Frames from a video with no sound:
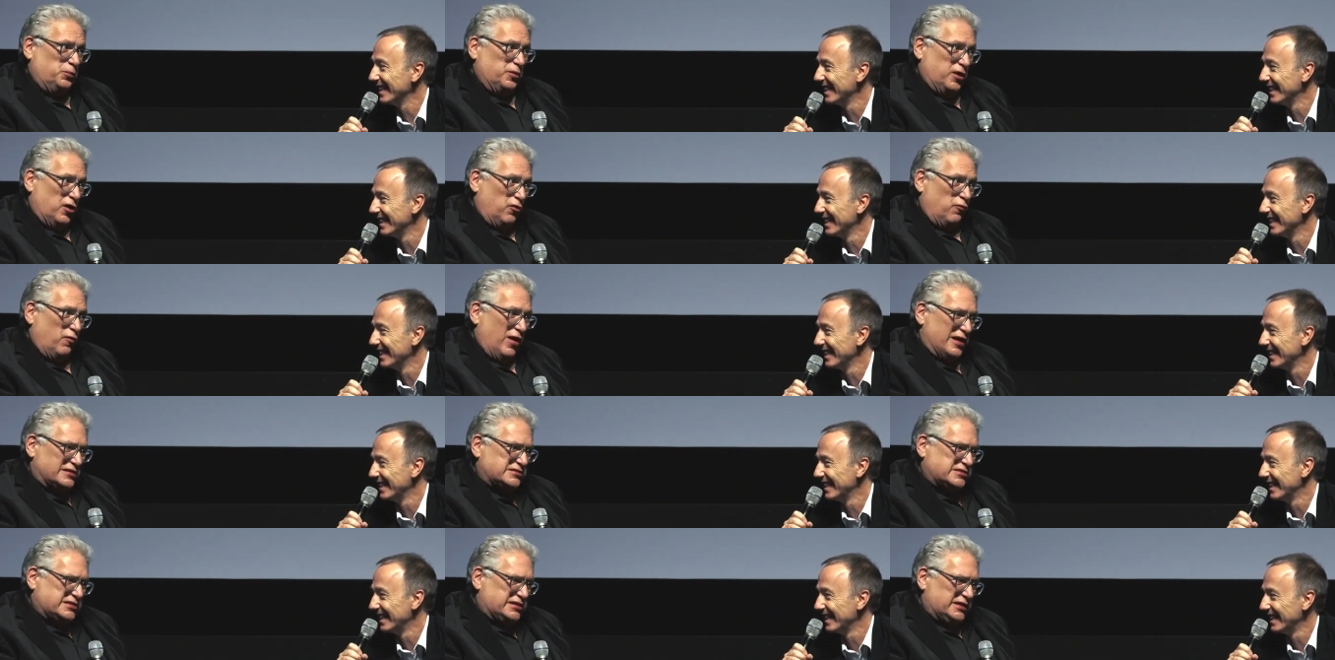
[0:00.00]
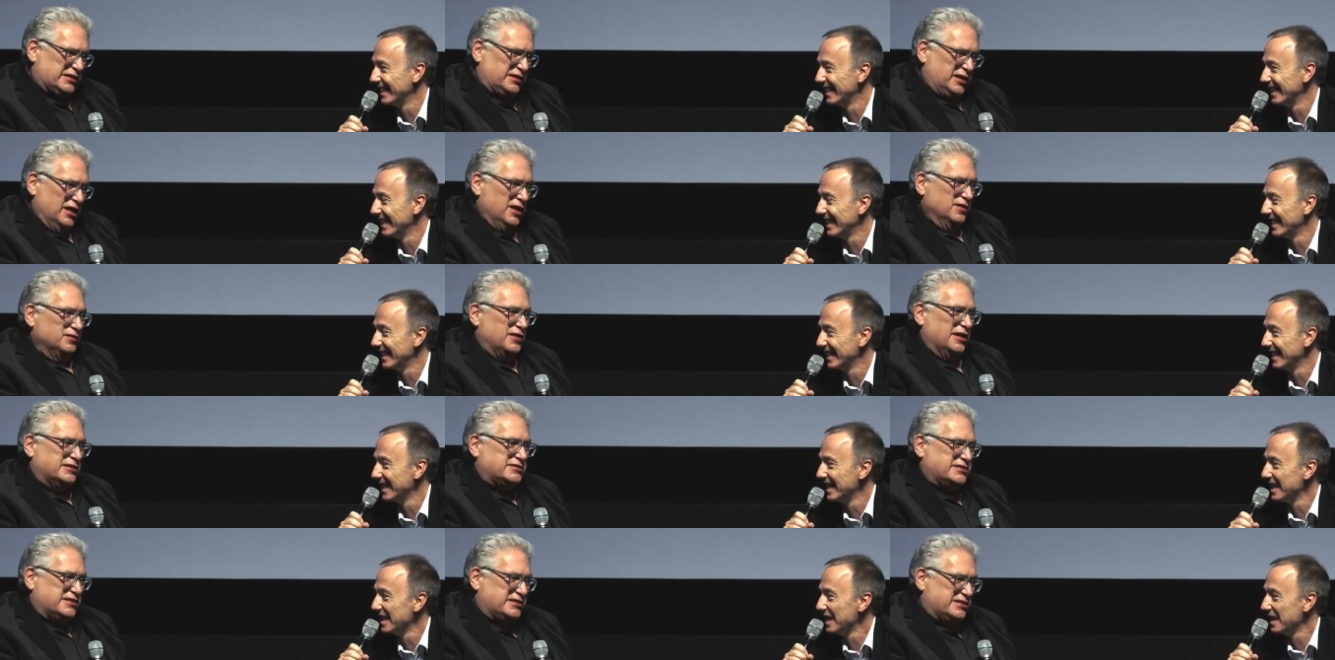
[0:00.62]
Speaker 1: be arrested.
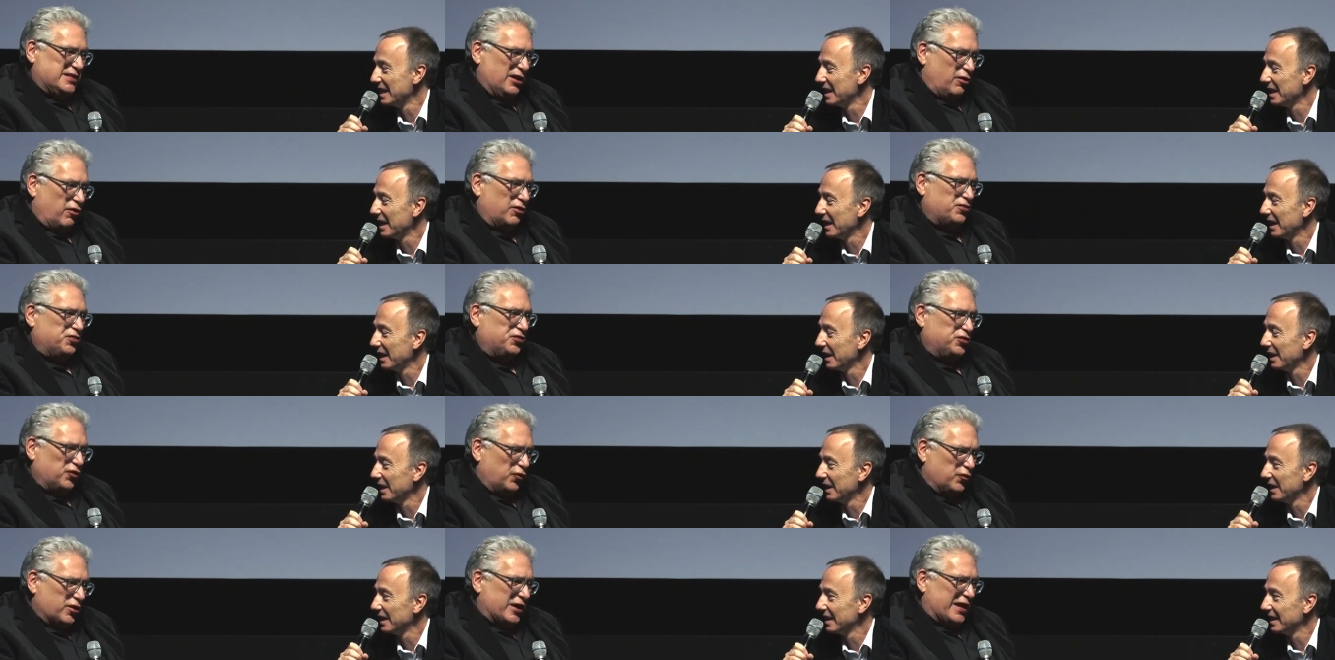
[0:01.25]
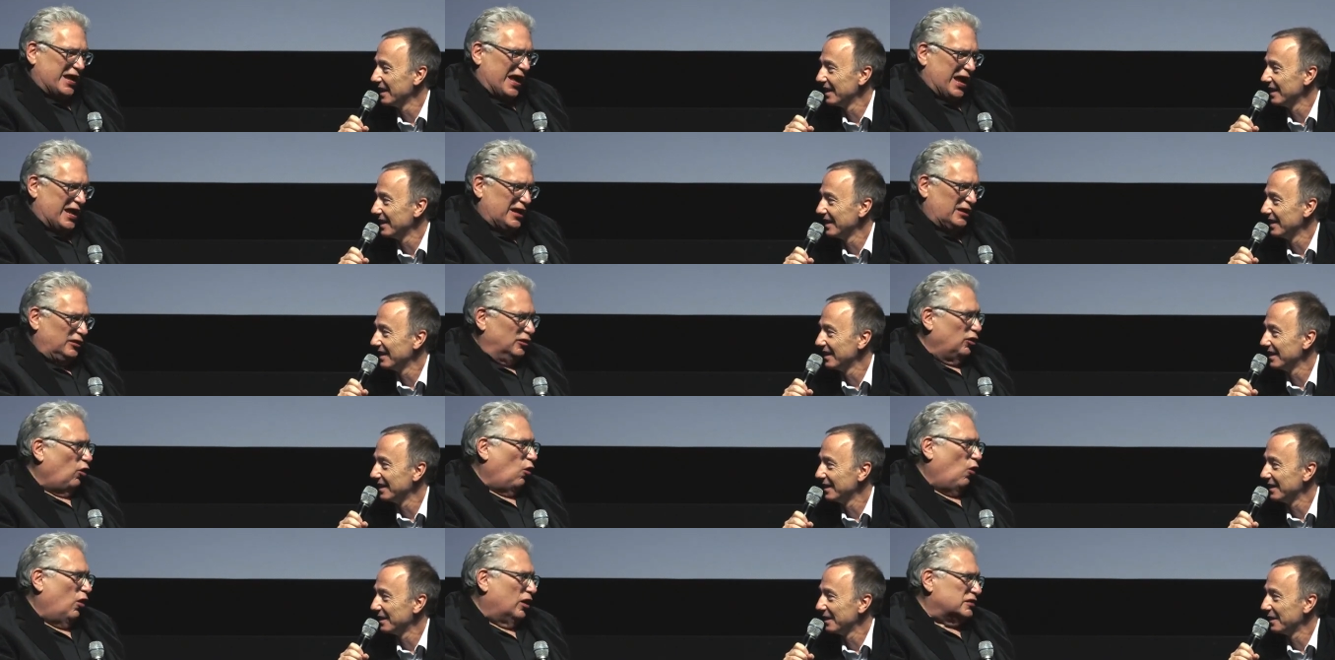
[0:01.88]
This, there are 38
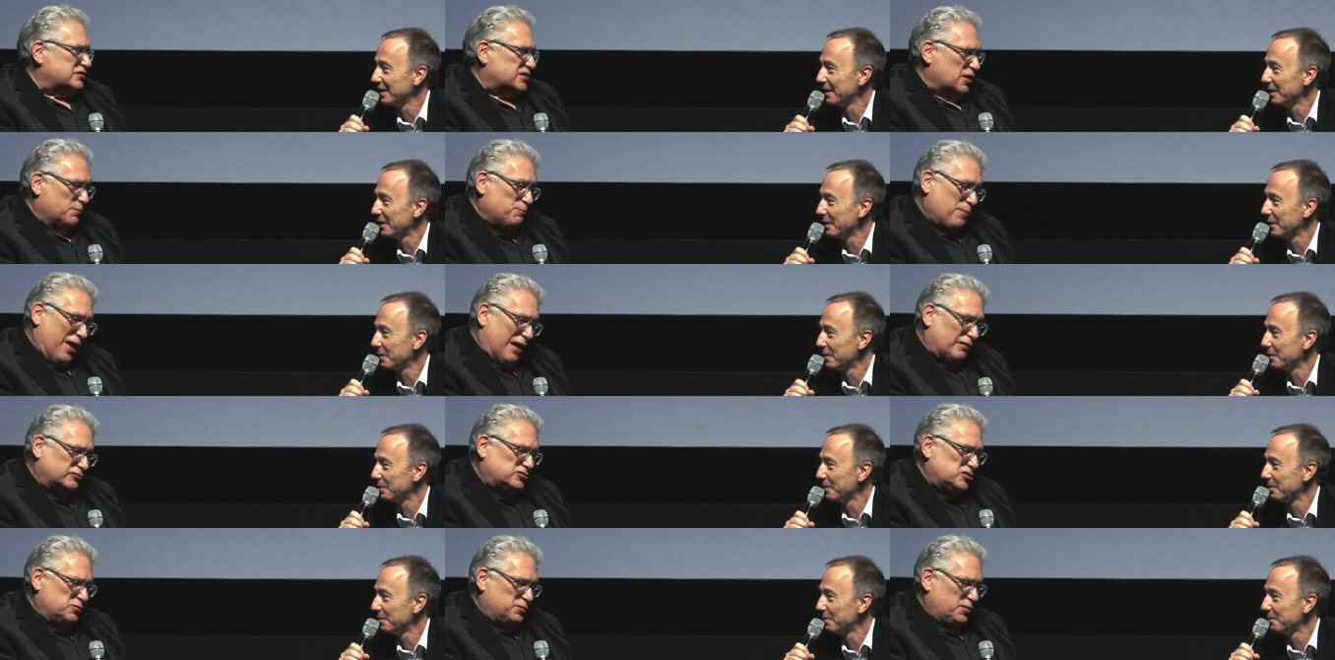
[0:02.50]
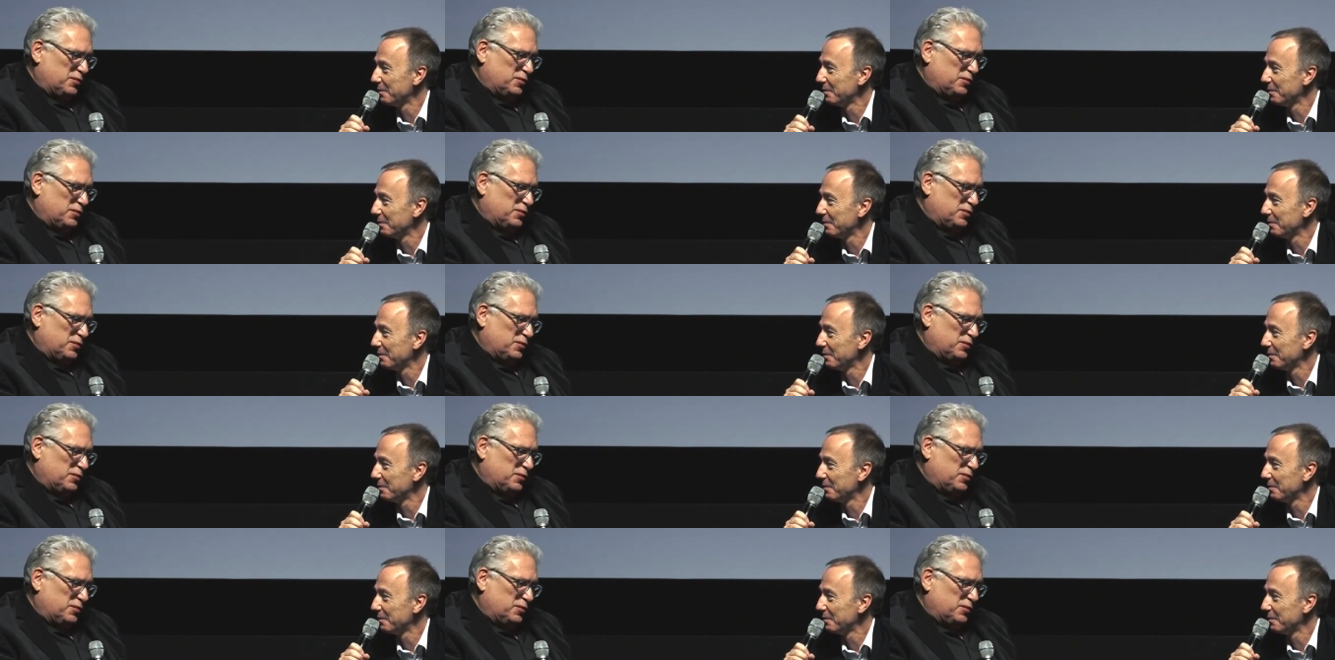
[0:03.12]
laws about to